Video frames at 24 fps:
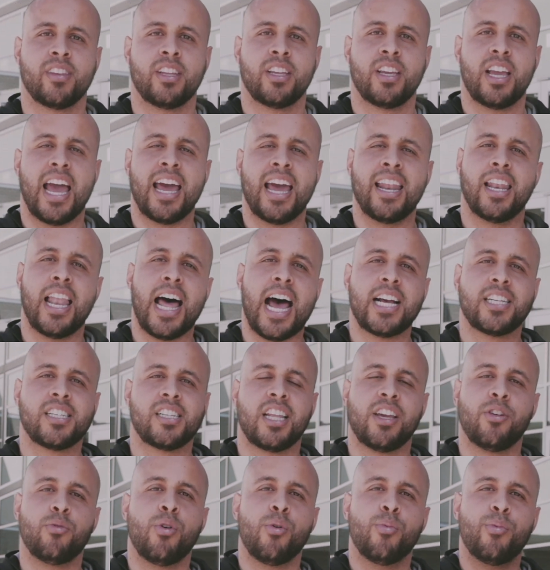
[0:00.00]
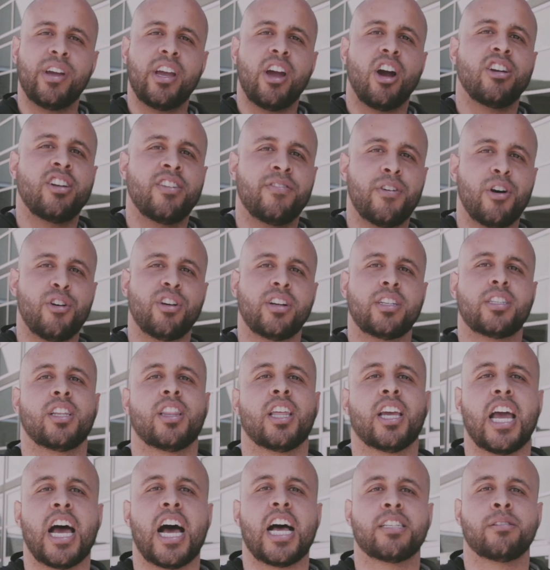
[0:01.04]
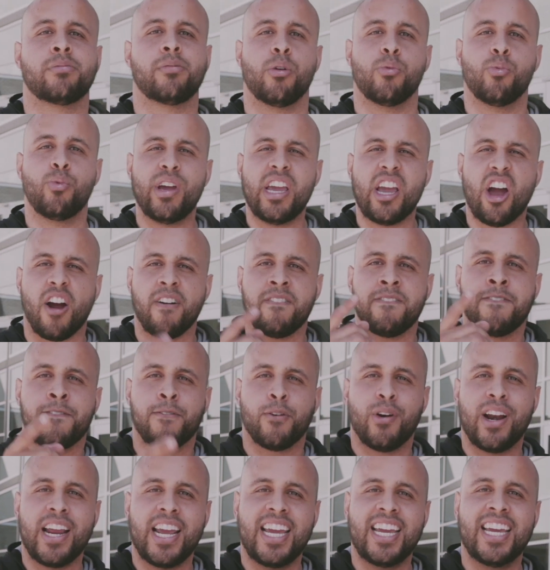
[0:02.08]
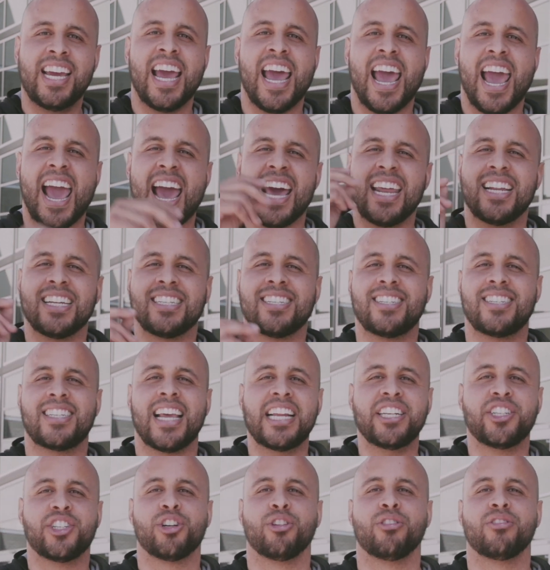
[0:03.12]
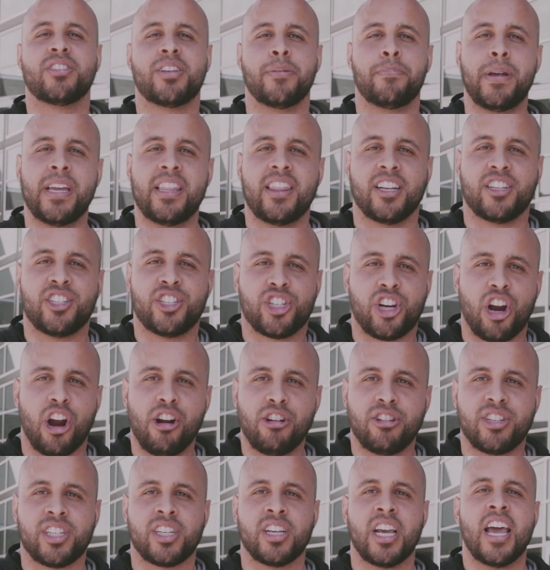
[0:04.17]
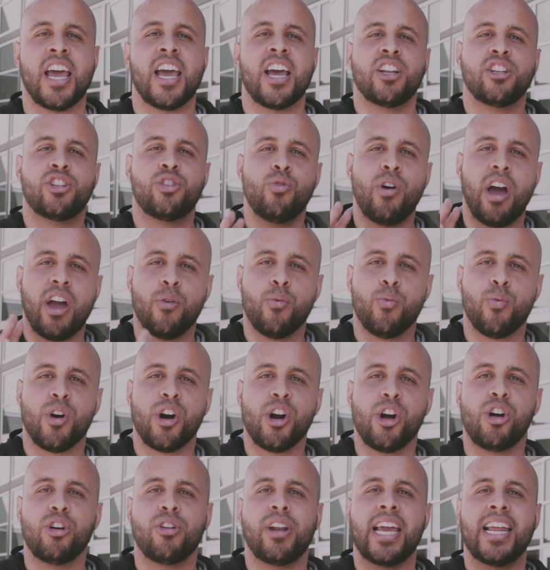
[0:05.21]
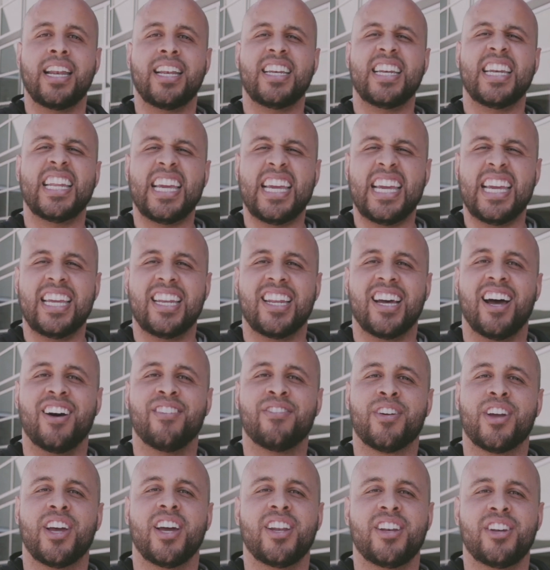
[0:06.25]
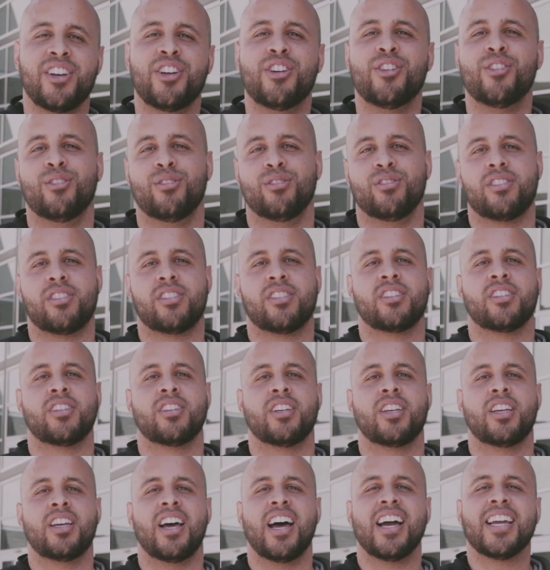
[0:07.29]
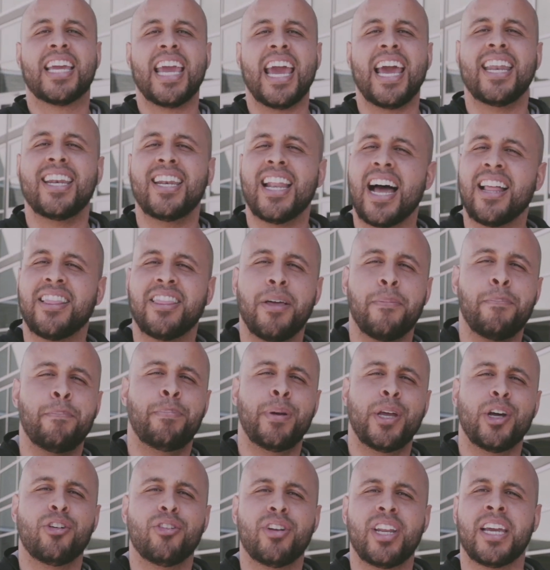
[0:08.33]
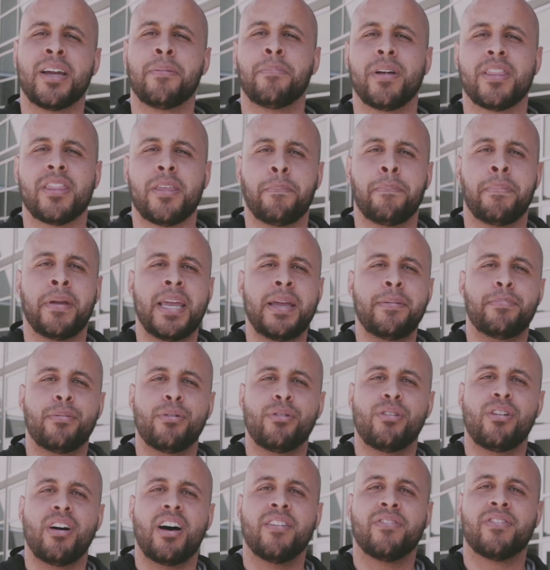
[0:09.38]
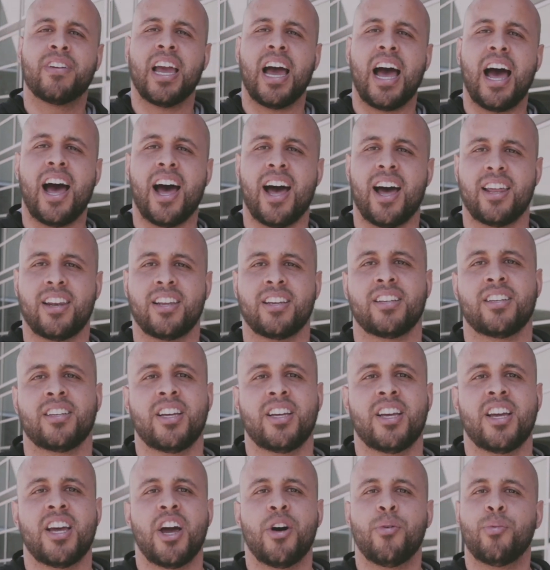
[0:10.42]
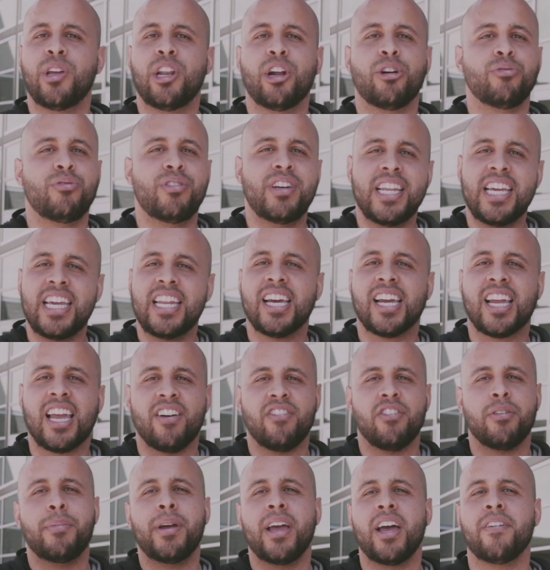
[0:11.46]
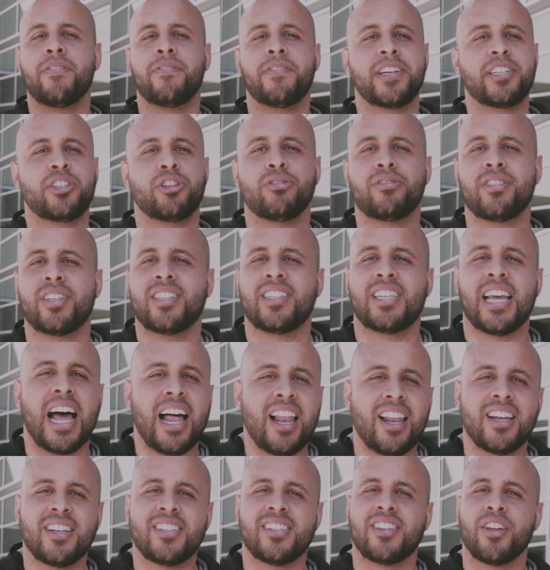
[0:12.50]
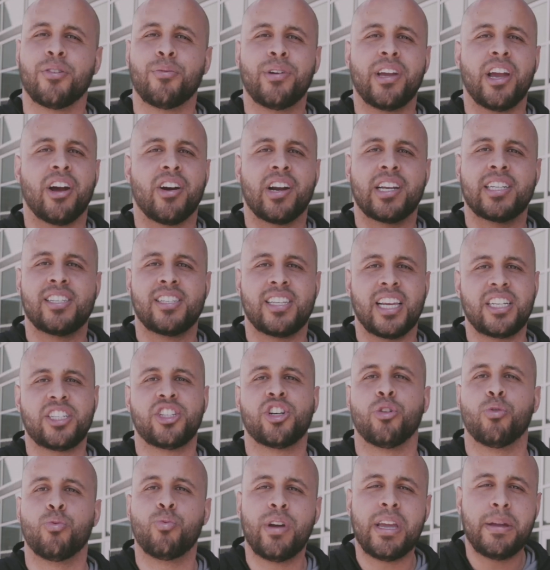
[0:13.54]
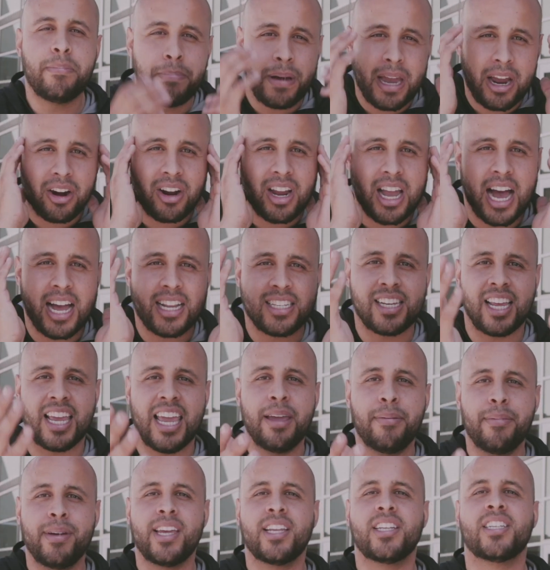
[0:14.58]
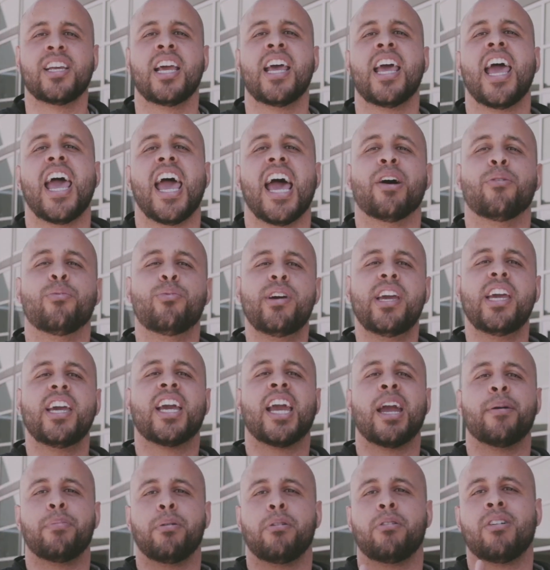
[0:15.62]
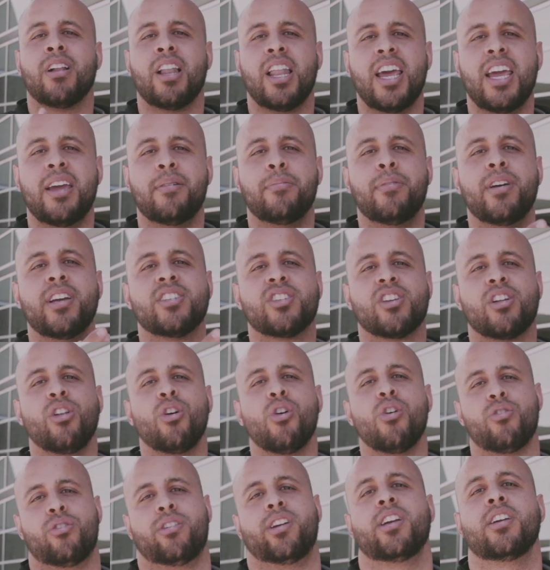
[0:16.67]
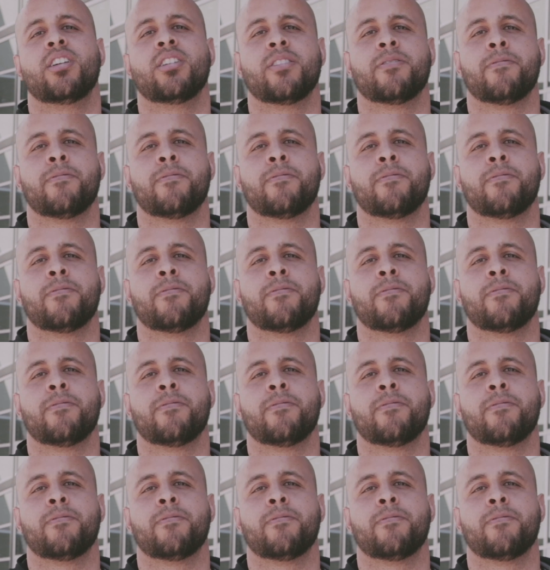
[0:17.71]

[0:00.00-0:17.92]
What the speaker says: And lastly, when we are devoted to the gospel, we are free and essential to be the church to a world in need of good news. Again, not the building, but the people of God. We don't need a government official to tell us that we are essential. We bear God's image and we can proclaim His glory.